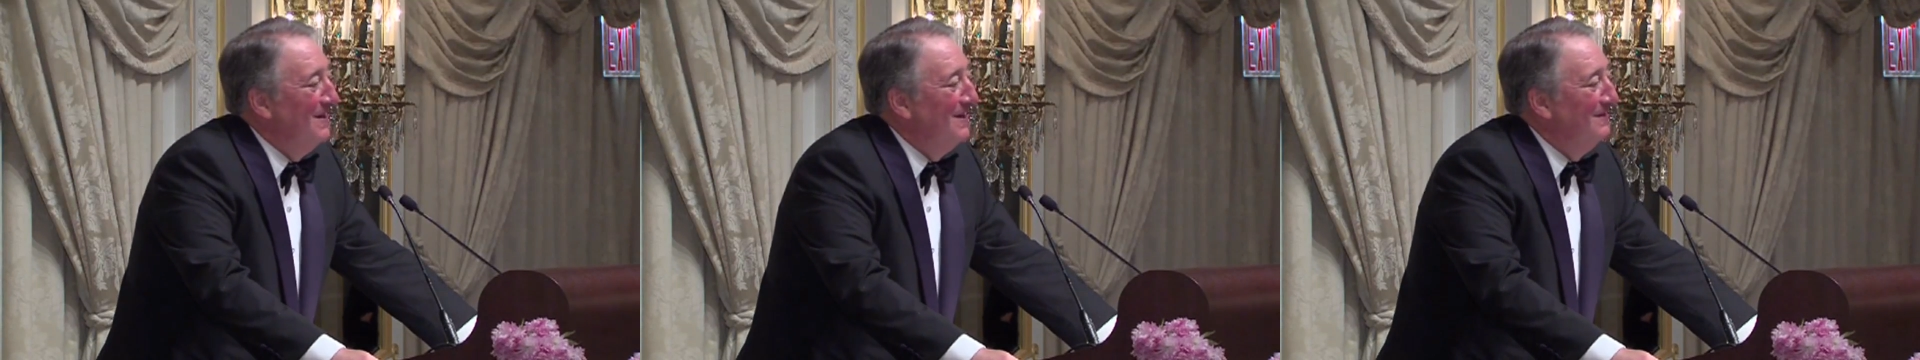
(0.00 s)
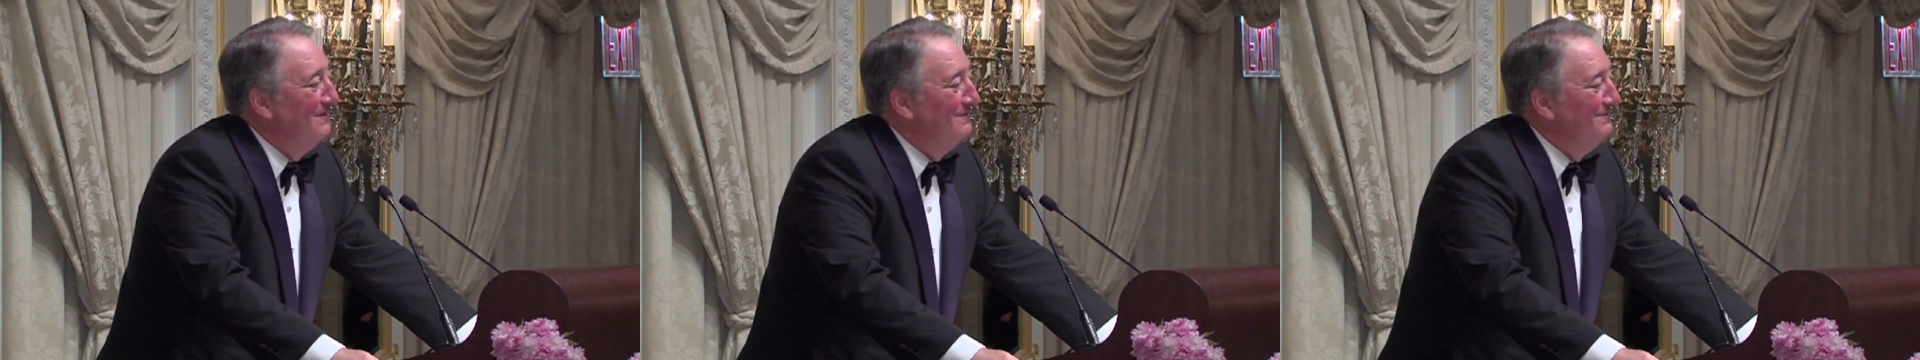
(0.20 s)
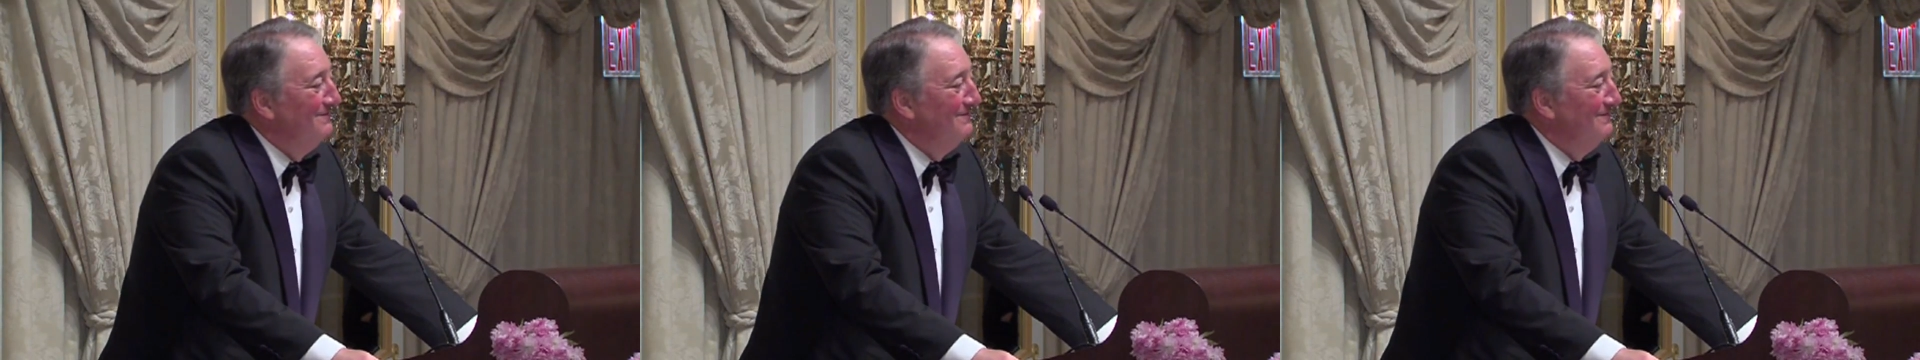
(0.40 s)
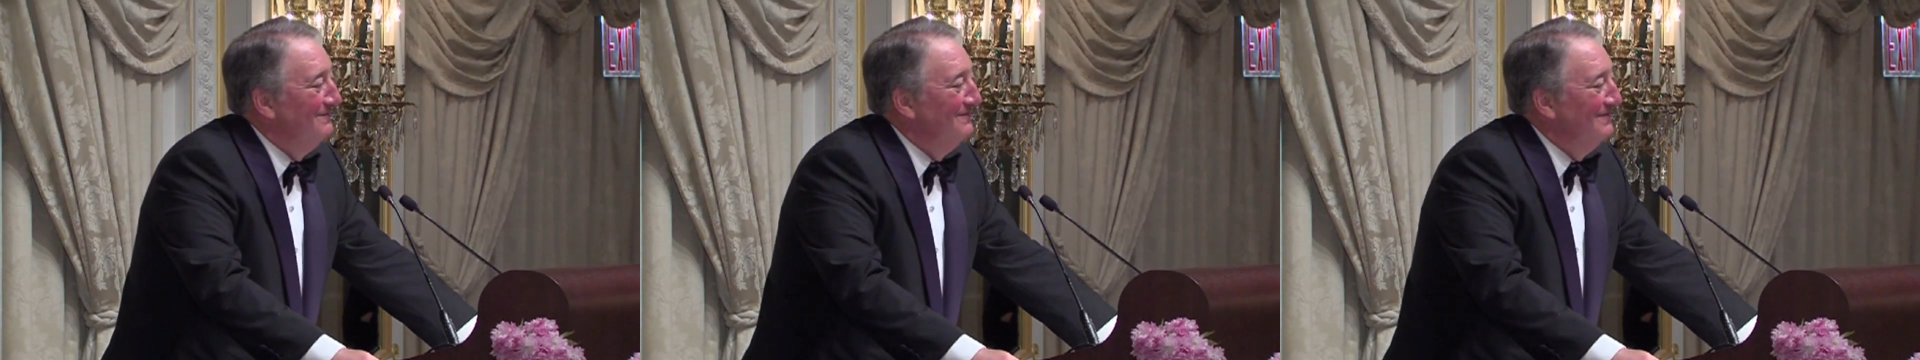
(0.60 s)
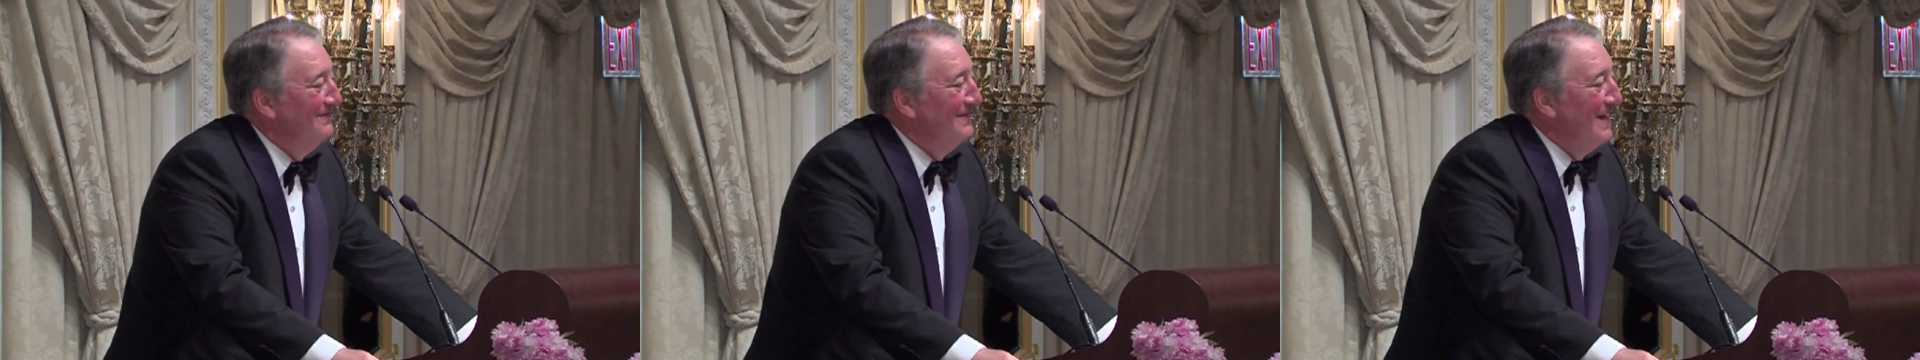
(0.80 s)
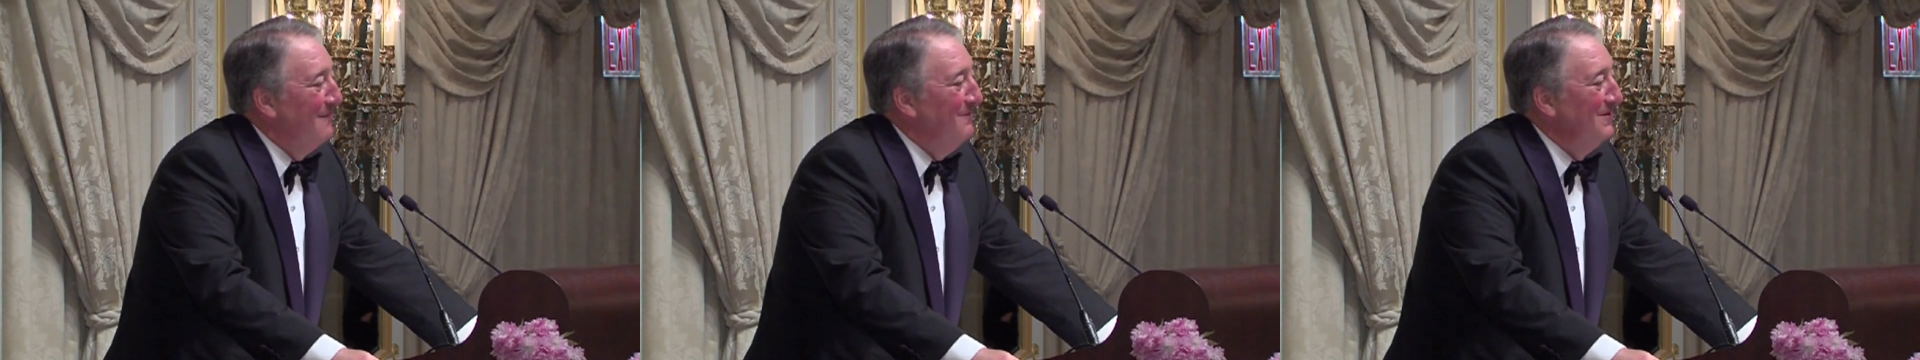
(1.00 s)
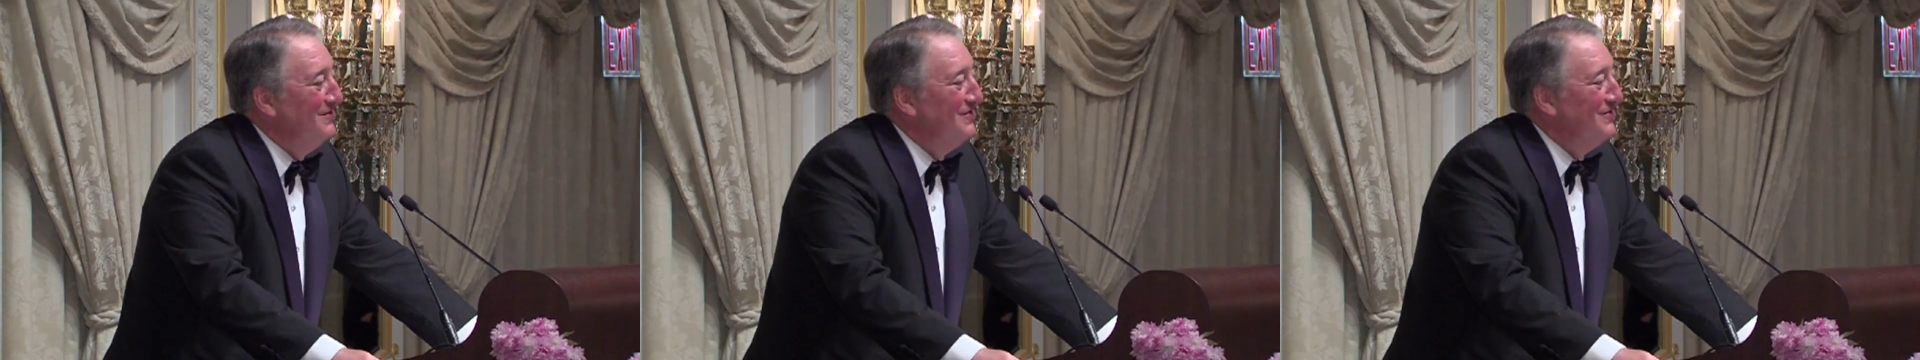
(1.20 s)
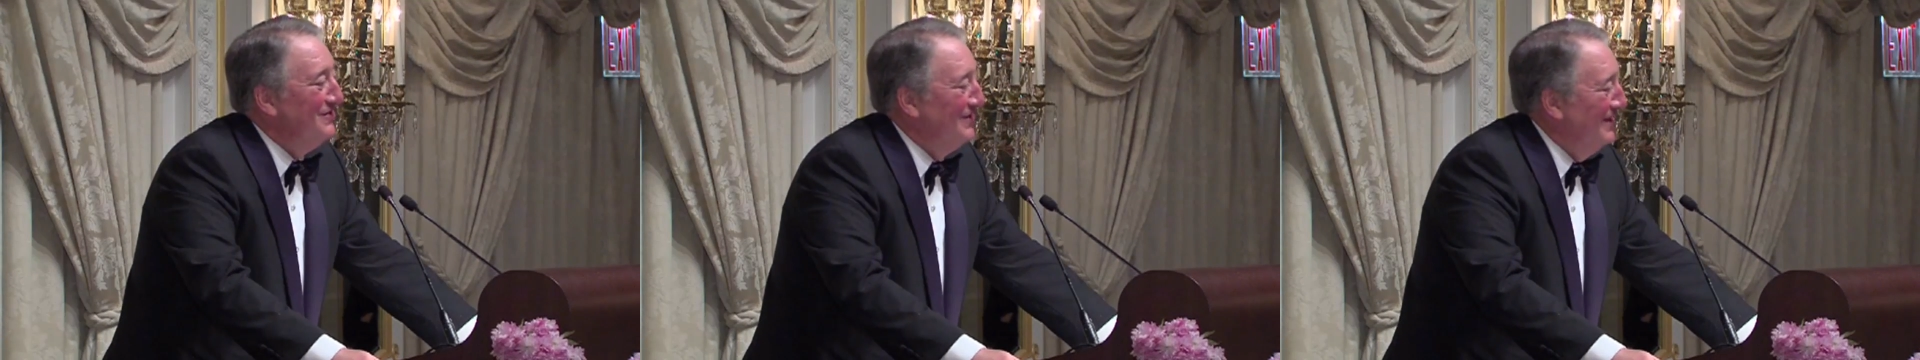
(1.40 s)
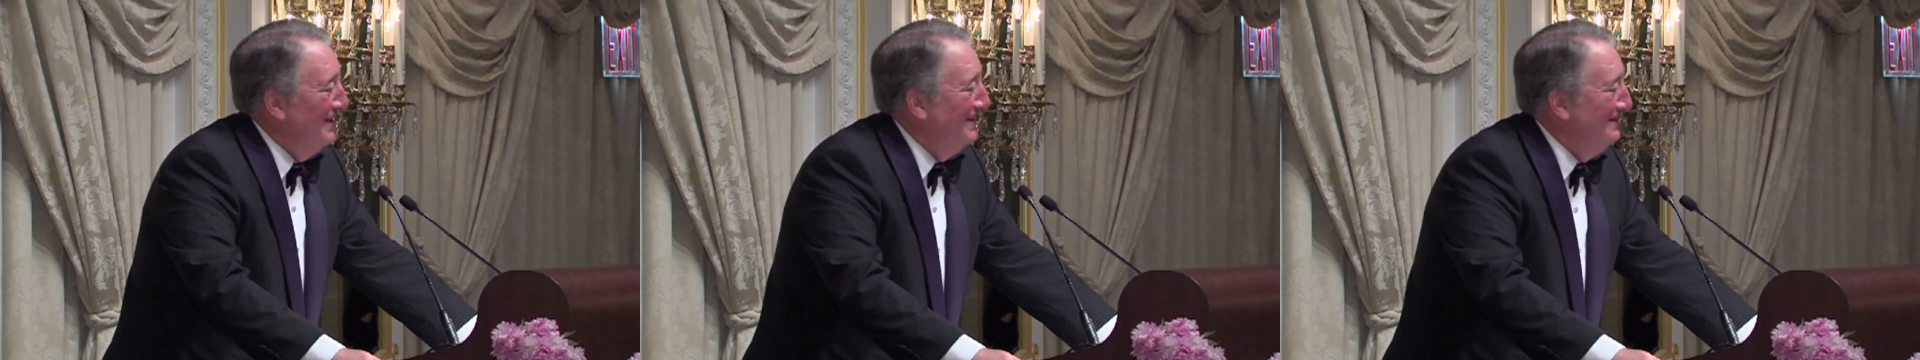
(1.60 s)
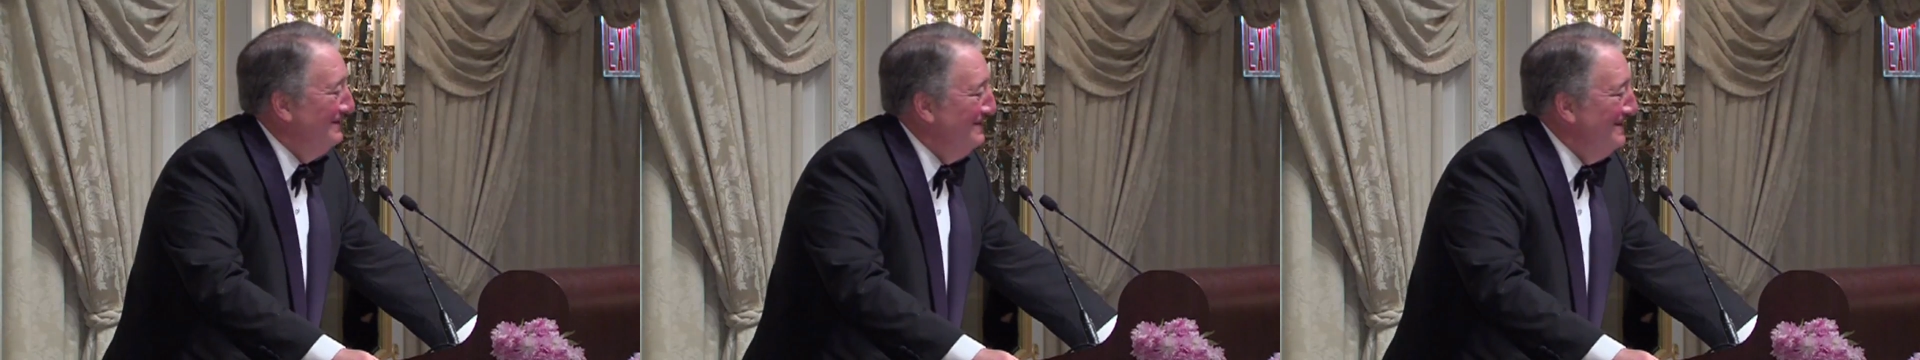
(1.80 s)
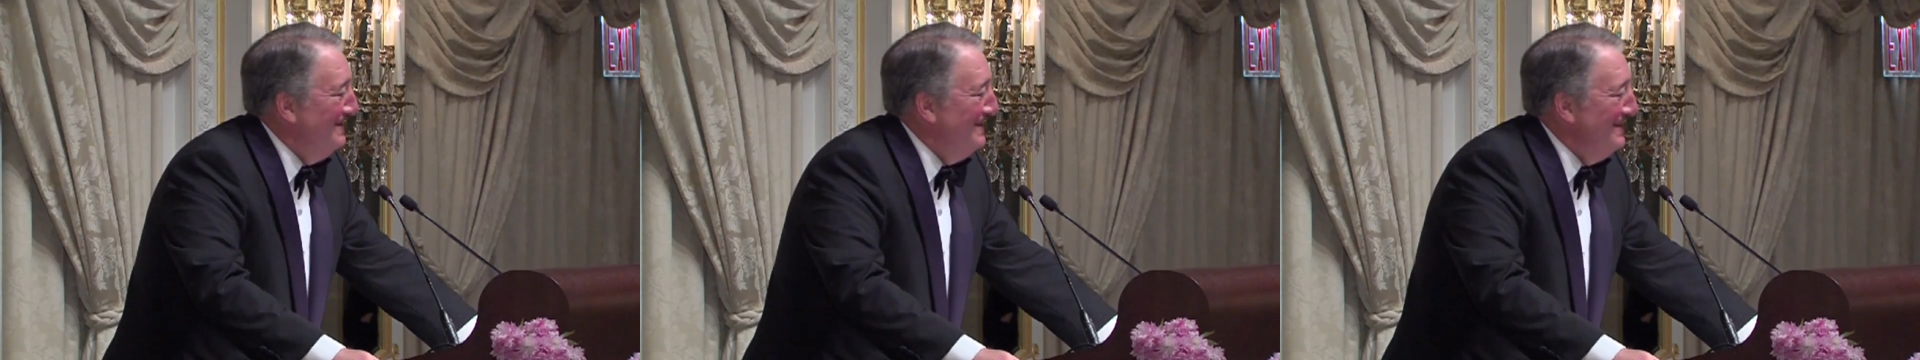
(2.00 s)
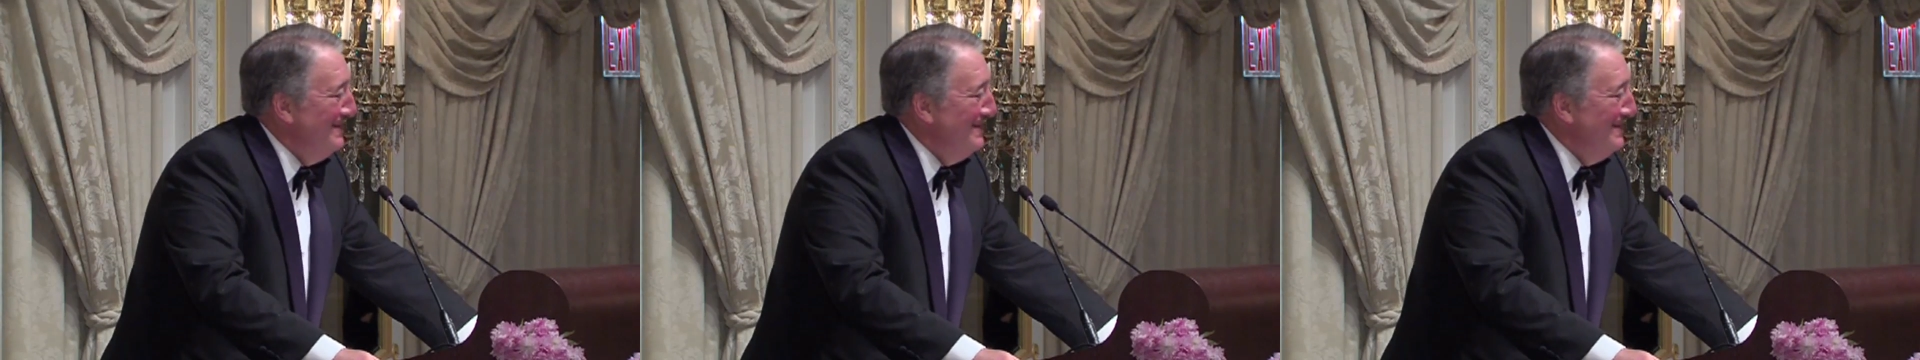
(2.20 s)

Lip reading: well, how much is a little?